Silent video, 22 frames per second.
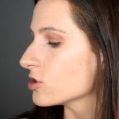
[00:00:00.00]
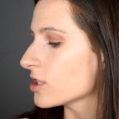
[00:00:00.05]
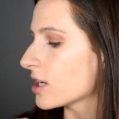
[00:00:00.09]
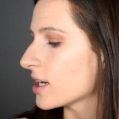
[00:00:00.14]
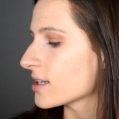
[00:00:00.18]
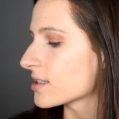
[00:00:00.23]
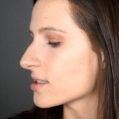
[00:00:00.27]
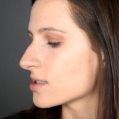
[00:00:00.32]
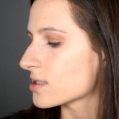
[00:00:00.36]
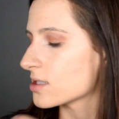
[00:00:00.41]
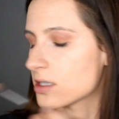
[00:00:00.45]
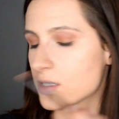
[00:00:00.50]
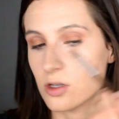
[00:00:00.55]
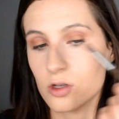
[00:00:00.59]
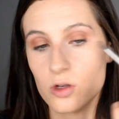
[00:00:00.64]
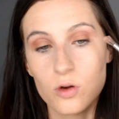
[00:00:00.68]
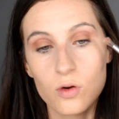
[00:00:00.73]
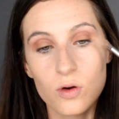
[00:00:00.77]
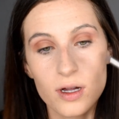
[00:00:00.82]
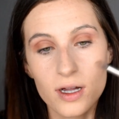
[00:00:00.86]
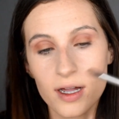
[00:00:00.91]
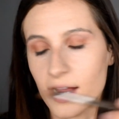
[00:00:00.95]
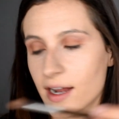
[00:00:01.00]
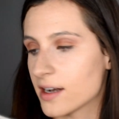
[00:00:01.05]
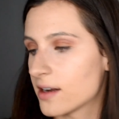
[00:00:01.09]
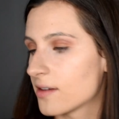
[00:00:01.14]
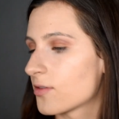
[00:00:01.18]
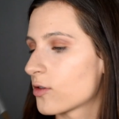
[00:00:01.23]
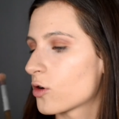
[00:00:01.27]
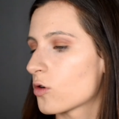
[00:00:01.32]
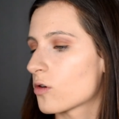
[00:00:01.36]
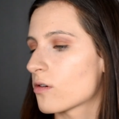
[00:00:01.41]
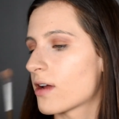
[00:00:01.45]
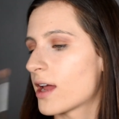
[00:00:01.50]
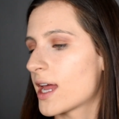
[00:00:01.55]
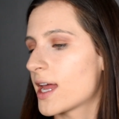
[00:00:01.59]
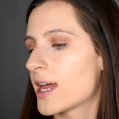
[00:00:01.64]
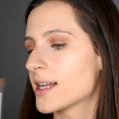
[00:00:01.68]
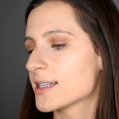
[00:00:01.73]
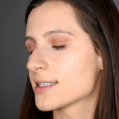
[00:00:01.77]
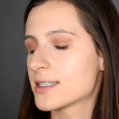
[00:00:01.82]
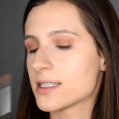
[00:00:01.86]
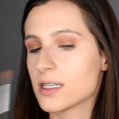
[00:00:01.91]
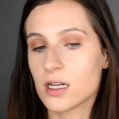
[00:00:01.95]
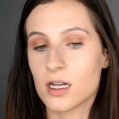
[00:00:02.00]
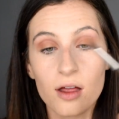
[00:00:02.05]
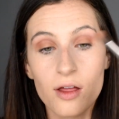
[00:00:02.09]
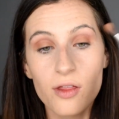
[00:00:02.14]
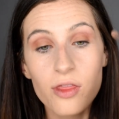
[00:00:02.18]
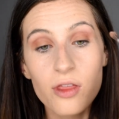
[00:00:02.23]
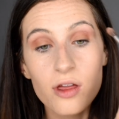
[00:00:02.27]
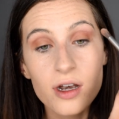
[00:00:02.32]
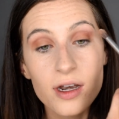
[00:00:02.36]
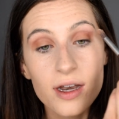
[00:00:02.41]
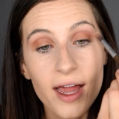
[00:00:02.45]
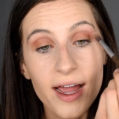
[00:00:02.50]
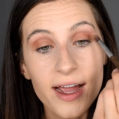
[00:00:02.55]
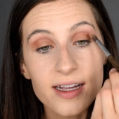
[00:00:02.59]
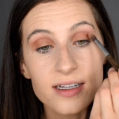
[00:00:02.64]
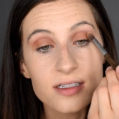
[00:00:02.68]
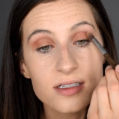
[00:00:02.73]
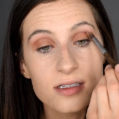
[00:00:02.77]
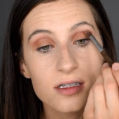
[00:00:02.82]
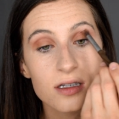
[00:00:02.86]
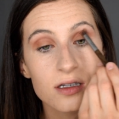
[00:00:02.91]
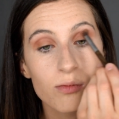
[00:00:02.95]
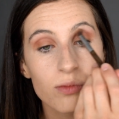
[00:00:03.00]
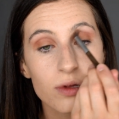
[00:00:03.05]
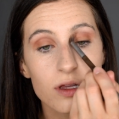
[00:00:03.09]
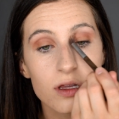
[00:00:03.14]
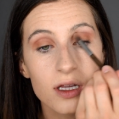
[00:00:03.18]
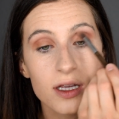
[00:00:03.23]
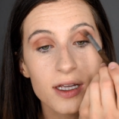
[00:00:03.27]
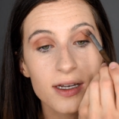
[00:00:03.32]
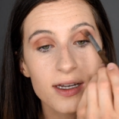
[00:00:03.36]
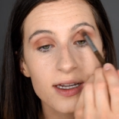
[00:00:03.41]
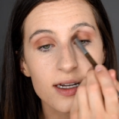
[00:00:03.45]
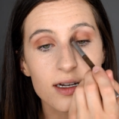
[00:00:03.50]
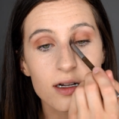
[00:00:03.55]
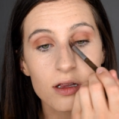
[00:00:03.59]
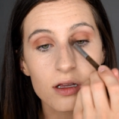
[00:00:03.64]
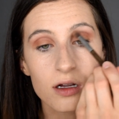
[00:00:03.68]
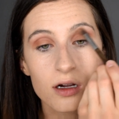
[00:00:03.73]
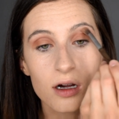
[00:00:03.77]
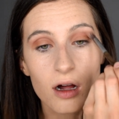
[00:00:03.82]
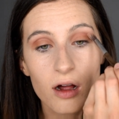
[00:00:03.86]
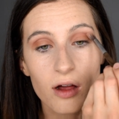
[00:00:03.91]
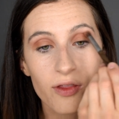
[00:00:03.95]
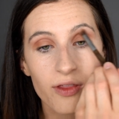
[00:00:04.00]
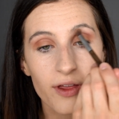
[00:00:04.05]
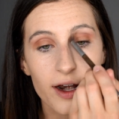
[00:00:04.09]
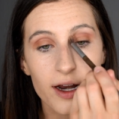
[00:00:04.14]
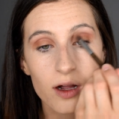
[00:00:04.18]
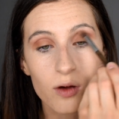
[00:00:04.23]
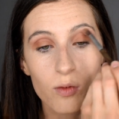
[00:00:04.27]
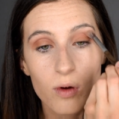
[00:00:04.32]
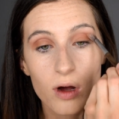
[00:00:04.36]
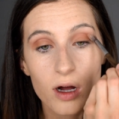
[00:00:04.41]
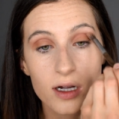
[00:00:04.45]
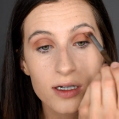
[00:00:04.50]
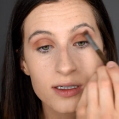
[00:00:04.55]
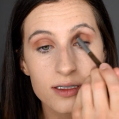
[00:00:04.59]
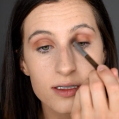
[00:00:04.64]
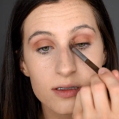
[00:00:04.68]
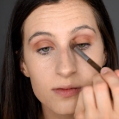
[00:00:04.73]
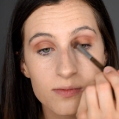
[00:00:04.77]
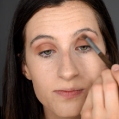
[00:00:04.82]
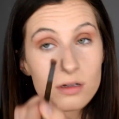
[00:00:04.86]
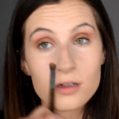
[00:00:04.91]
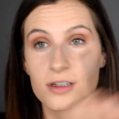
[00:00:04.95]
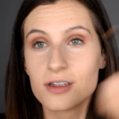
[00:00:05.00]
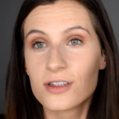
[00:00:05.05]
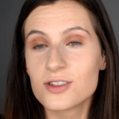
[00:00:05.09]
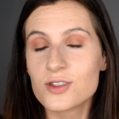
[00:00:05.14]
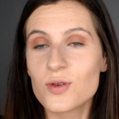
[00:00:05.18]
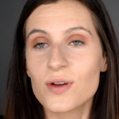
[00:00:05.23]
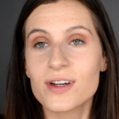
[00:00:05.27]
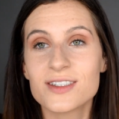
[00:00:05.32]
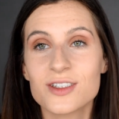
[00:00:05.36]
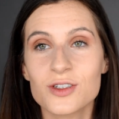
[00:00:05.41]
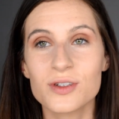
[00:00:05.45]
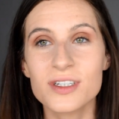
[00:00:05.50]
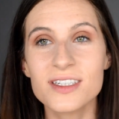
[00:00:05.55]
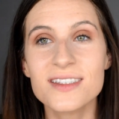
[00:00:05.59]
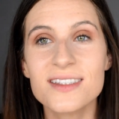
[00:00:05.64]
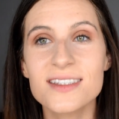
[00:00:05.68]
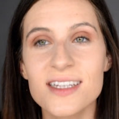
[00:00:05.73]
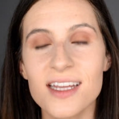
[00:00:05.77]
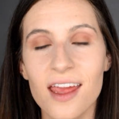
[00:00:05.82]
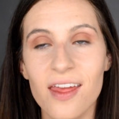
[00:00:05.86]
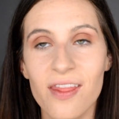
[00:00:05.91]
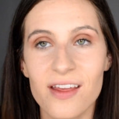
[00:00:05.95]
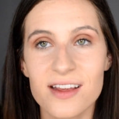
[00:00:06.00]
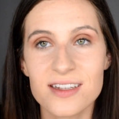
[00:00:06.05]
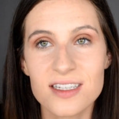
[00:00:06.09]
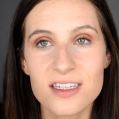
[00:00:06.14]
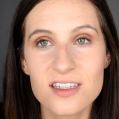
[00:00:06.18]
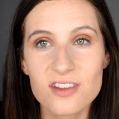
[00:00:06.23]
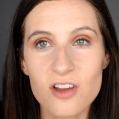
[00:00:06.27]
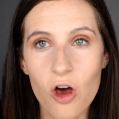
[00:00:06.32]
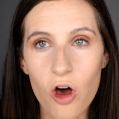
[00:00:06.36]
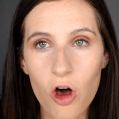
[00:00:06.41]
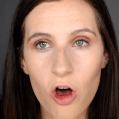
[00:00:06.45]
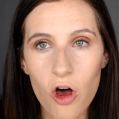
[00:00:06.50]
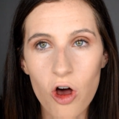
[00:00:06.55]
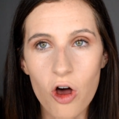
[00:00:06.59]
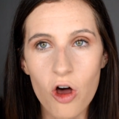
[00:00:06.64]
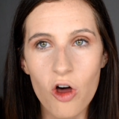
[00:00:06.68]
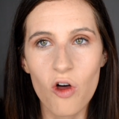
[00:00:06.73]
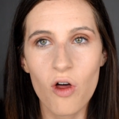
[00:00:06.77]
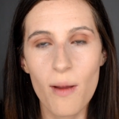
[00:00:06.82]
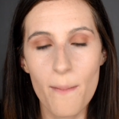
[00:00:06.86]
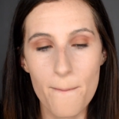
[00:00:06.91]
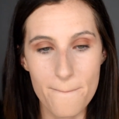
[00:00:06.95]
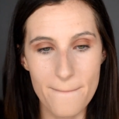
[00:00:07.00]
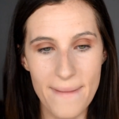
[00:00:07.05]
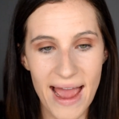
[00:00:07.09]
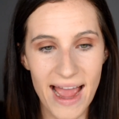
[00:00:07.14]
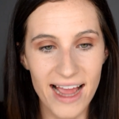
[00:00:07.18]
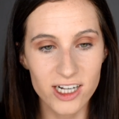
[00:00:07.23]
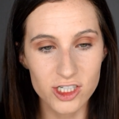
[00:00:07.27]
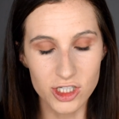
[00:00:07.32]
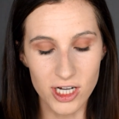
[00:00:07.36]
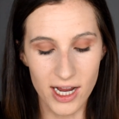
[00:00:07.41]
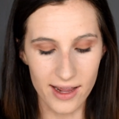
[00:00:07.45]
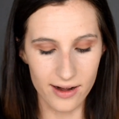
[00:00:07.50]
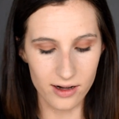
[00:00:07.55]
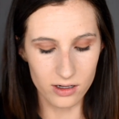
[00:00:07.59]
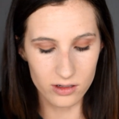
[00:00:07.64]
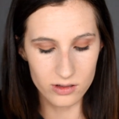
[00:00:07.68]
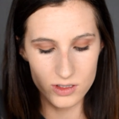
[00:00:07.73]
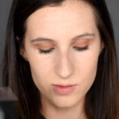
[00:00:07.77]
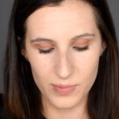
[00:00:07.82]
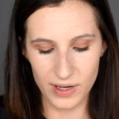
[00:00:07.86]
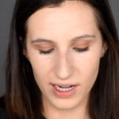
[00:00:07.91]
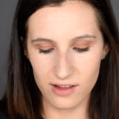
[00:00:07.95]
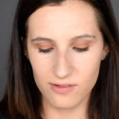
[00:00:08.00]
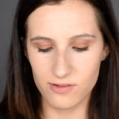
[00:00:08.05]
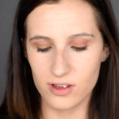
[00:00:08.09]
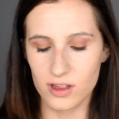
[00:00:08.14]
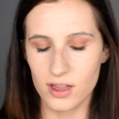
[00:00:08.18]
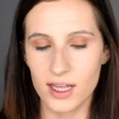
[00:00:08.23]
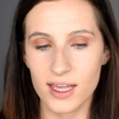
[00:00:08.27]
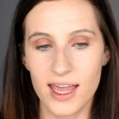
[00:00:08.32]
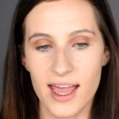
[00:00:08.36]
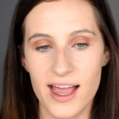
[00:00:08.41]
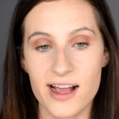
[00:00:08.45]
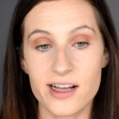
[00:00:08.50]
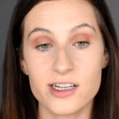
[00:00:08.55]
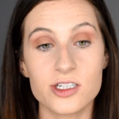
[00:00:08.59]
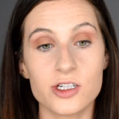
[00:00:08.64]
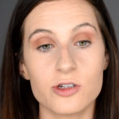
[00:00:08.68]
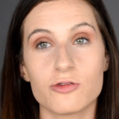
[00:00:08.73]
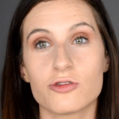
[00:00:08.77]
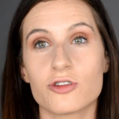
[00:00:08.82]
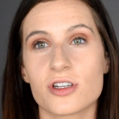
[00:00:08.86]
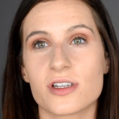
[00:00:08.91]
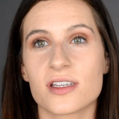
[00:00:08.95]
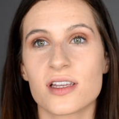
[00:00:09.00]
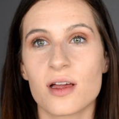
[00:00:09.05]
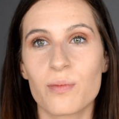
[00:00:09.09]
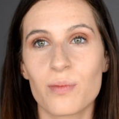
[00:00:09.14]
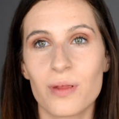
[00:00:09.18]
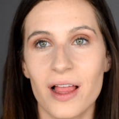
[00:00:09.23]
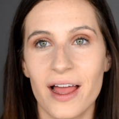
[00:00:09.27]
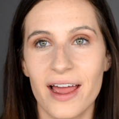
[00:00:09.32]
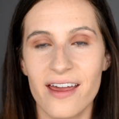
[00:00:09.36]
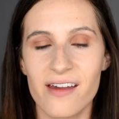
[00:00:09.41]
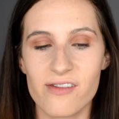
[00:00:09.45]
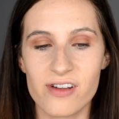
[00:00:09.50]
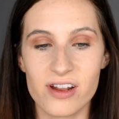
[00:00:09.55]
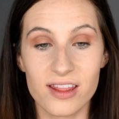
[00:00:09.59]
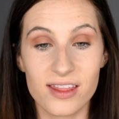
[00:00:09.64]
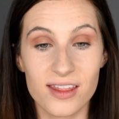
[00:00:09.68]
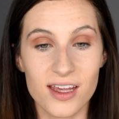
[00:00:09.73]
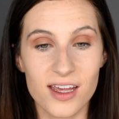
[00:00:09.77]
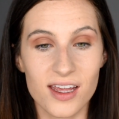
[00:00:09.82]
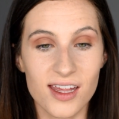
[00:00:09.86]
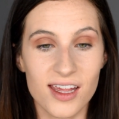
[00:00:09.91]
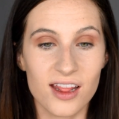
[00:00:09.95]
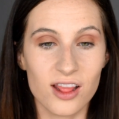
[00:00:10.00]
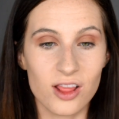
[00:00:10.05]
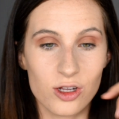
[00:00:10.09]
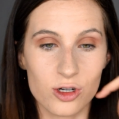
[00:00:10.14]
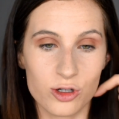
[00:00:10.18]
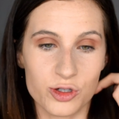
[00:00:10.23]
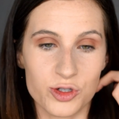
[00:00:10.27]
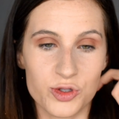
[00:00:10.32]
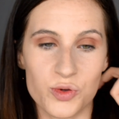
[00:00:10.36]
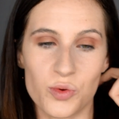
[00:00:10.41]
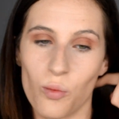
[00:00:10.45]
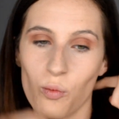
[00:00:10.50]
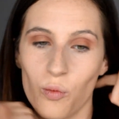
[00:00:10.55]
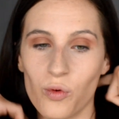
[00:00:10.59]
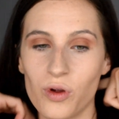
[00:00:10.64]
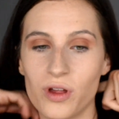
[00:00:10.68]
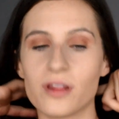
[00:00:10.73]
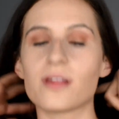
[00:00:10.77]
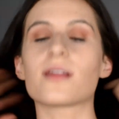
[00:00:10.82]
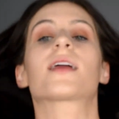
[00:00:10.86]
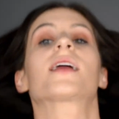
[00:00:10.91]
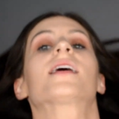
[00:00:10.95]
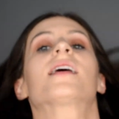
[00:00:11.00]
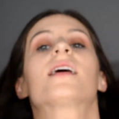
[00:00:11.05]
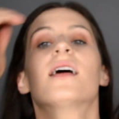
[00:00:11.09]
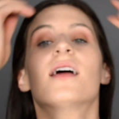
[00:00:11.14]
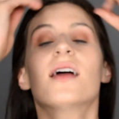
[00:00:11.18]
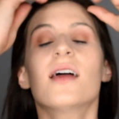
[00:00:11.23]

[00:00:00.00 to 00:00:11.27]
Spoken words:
just to kind of create the nice blended look that I want. So as you can see, this is all matte shadows, but I feel like as you just apply everything, it looks really